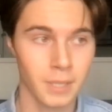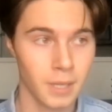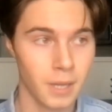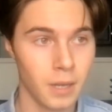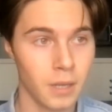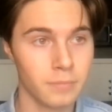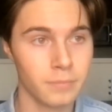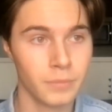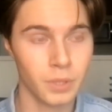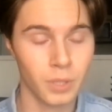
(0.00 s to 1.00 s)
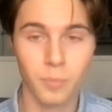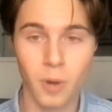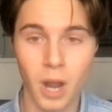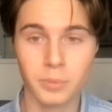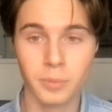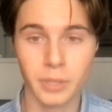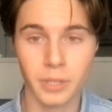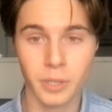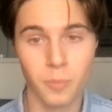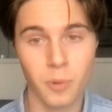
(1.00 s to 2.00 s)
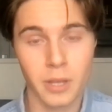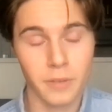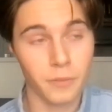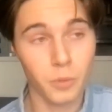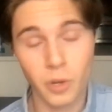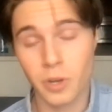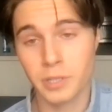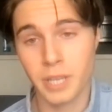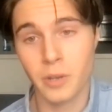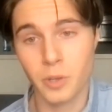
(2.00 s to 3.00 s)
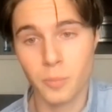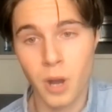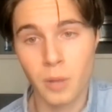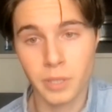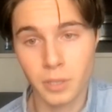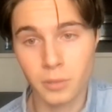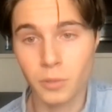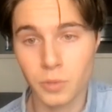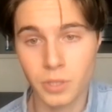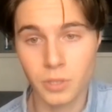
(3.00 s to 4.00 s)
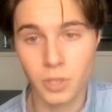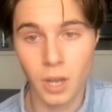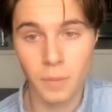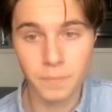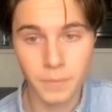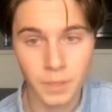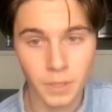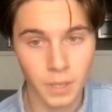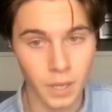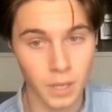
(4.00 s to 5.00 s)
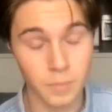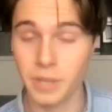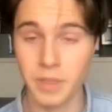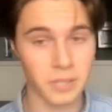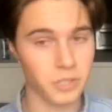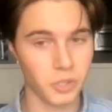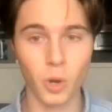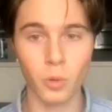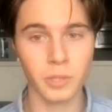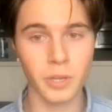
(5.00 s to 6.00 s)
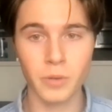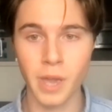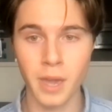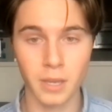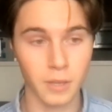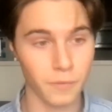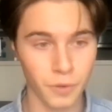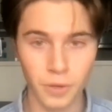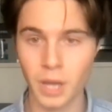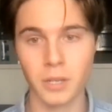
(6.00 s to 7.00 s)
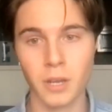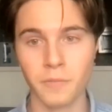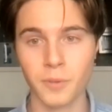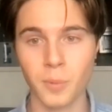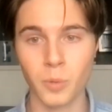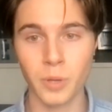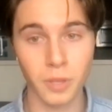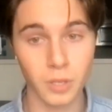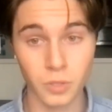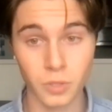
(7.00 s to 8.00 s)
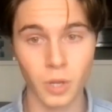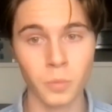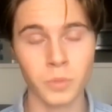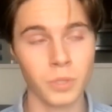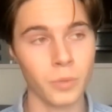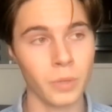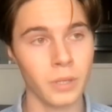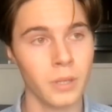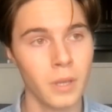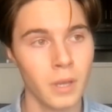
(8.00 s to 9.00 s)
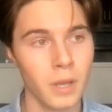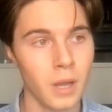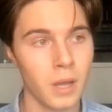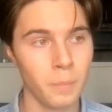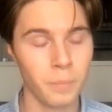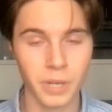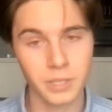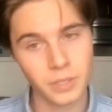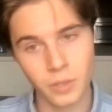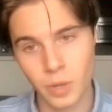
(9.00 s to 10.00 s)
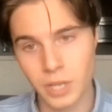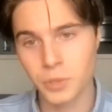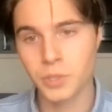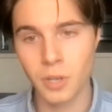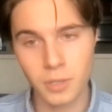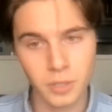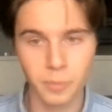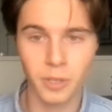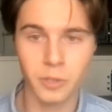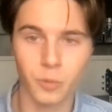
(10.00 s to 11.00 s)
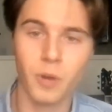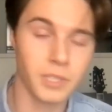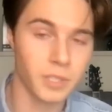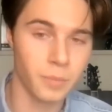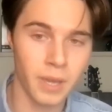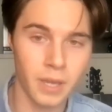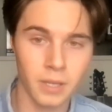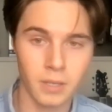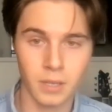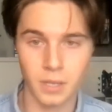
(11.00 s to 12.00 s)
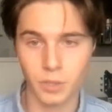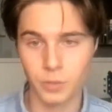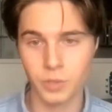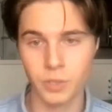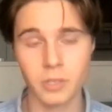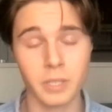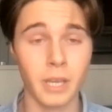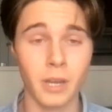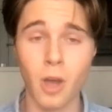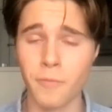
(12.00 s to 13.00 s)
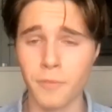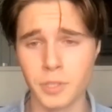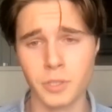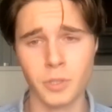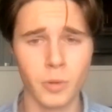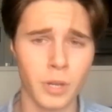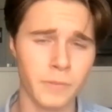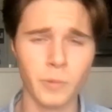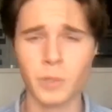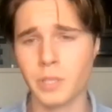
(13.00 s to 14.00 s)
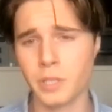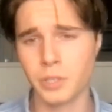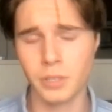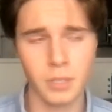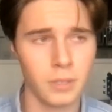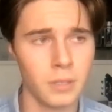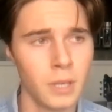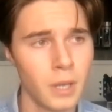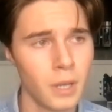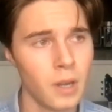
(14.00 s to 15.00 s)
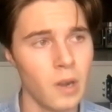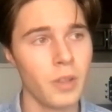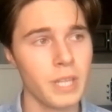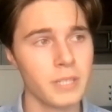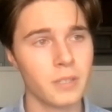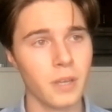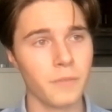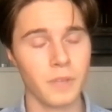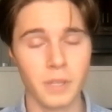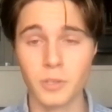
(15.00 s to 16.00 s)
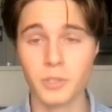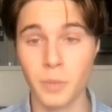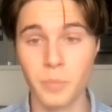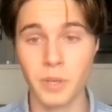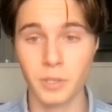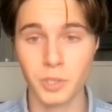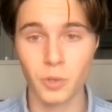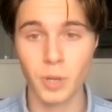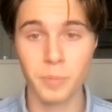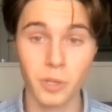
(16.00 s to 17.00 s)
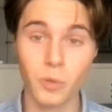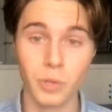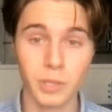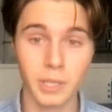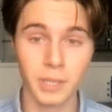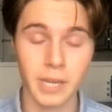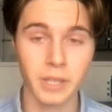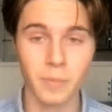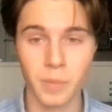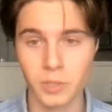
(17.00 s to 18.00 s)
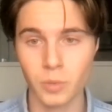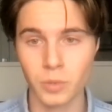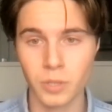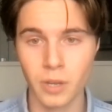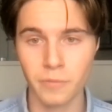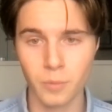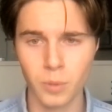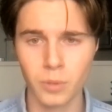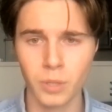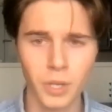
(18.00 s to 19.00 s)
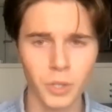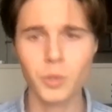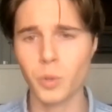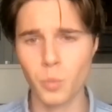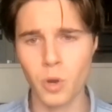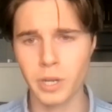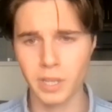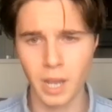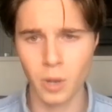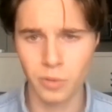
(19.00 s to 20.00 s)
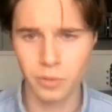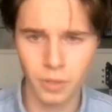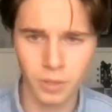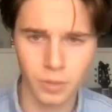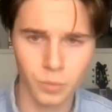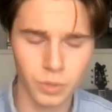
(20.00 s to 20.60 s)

if you turn it down, you're probably going to lose the job. And that's totally okay. If you're not comfortable with it, don't do it. But as you know, as you start to build a resume and you start to get offers and you don't have to audition and all that stuff, and there's something in a script that you really like that makes you uncomfortable, you can work it out with the